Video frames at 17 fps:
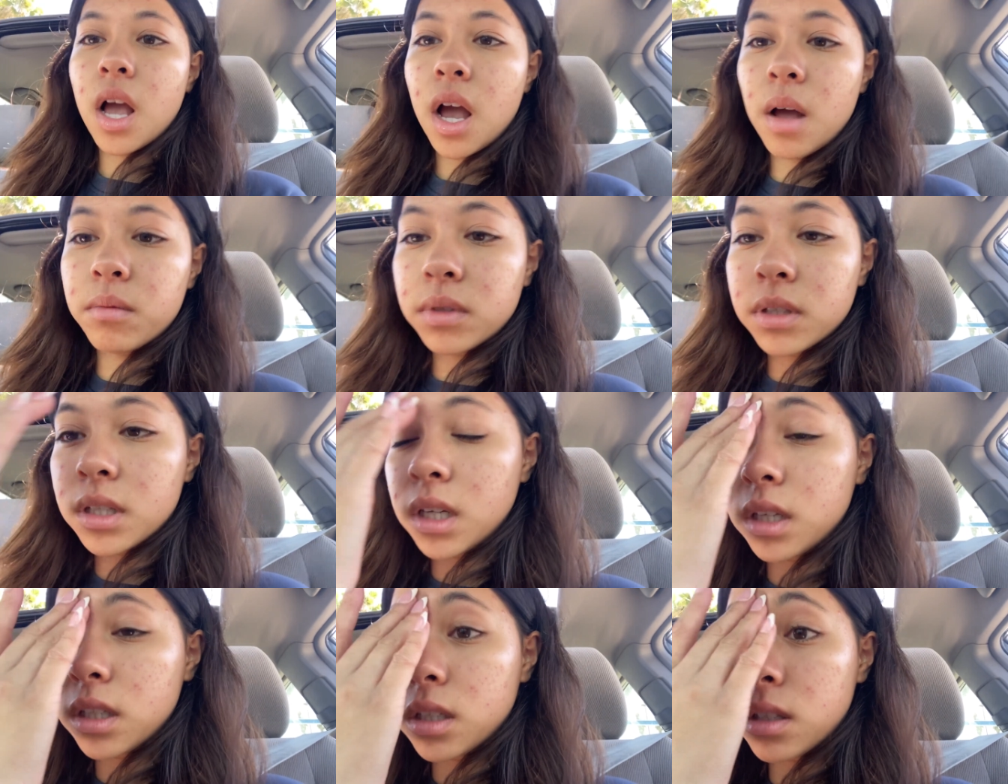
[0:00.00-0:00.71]
I'm
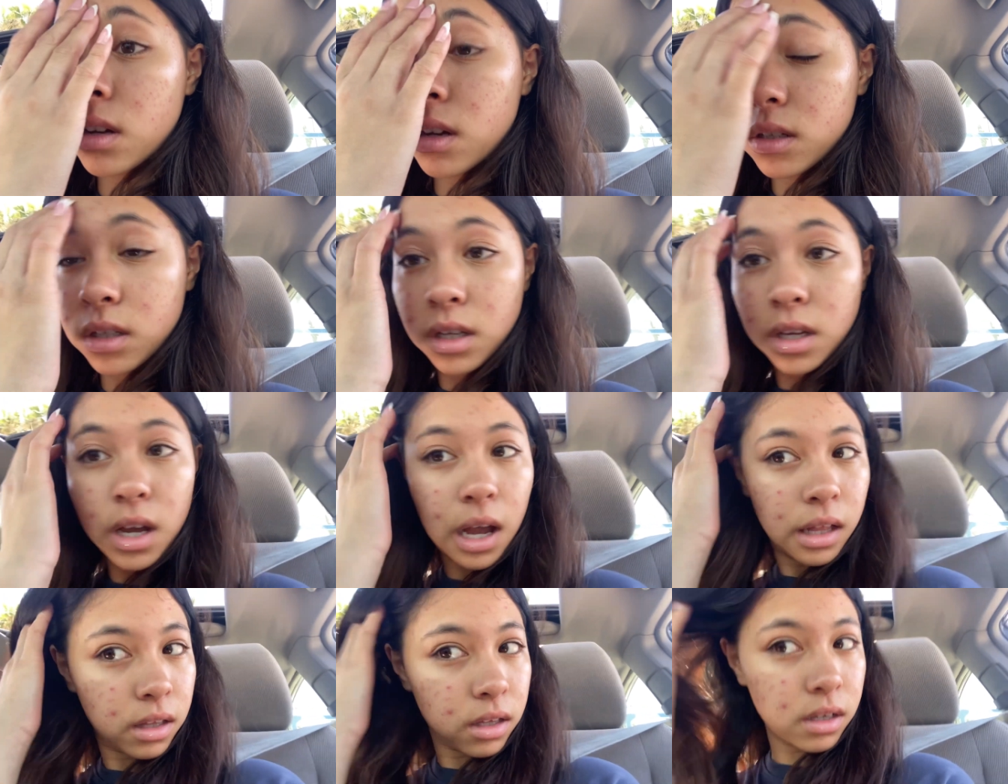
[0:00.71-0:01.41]
listening to Zanti.
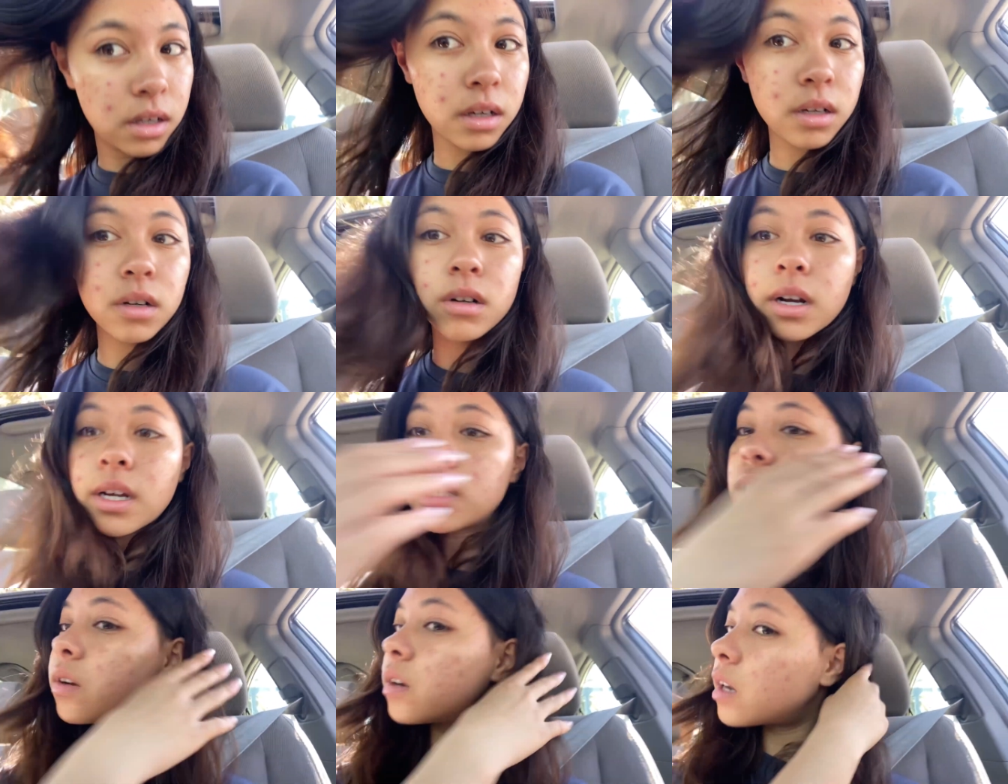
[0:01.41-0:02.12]
I look
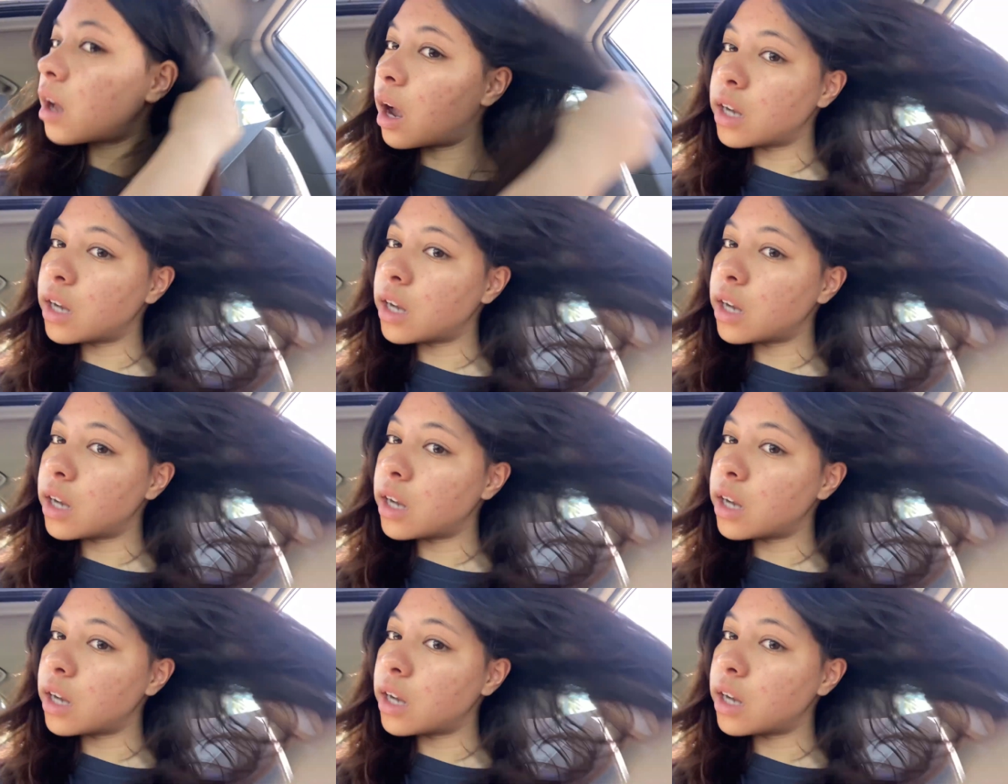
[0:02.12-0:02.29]
crazy right now.